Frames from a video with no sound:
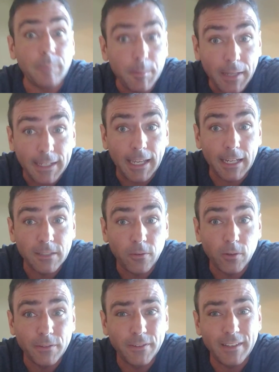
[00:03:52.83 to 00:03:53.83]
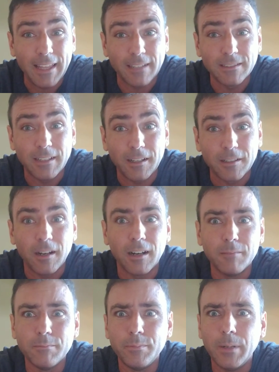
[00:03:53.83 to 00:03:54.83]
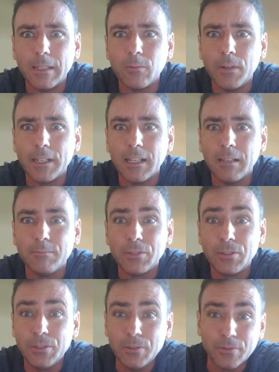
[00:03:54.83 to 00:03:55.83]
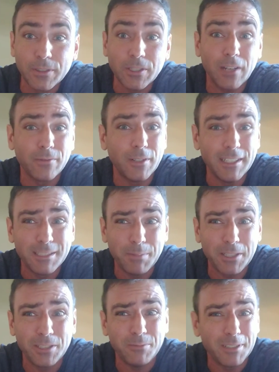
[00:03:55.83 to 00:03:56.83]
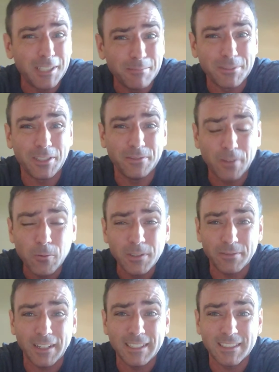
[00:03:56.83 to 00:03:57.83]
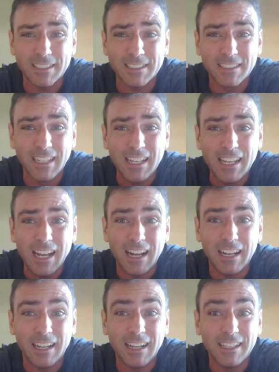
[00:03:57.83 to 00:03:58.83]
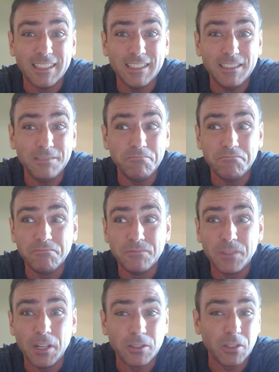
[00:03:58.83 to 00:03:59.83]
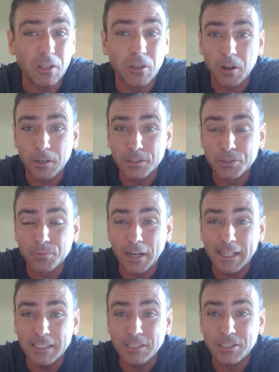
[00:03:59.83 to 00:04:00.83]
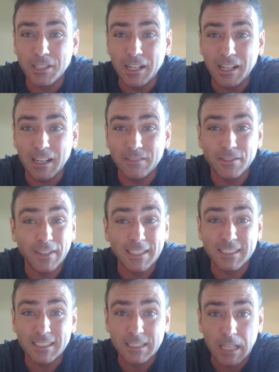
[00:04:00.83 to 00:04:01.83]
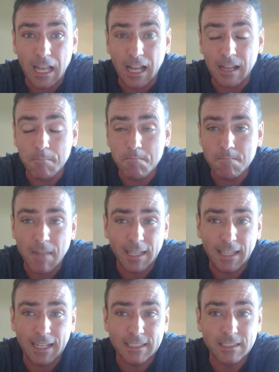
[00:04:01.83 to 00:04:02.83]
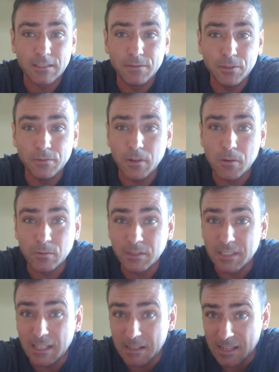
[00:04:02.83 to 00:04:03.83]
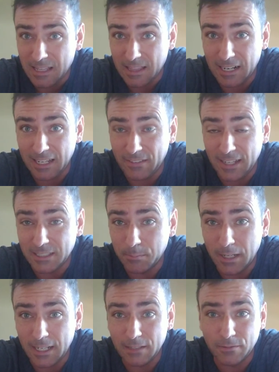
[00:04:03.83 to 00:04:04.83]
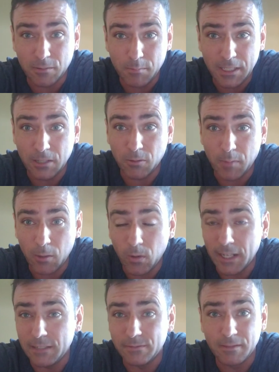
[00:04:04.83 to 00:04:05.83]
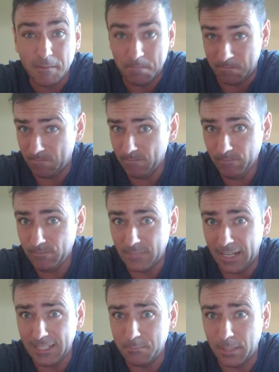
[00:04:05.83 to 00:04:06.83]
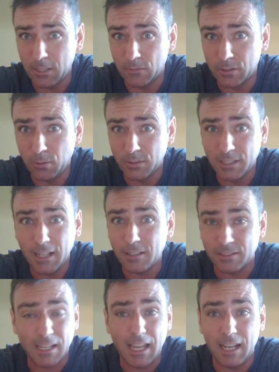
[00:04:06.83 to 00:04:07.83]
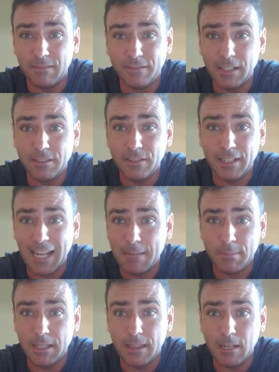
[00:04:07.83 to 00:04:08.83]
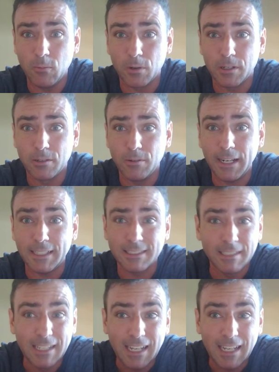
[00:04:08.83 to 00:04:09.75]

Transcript: Maybe I can't afford a fifty thousand dollar car, but when it comes to free software, and especially when it comes to phone devices, uh, there's large range of devices. My last few phones that I've had to buy for me or my wife, I didn't pay over two hundred dollars. Very, very happy. They work great.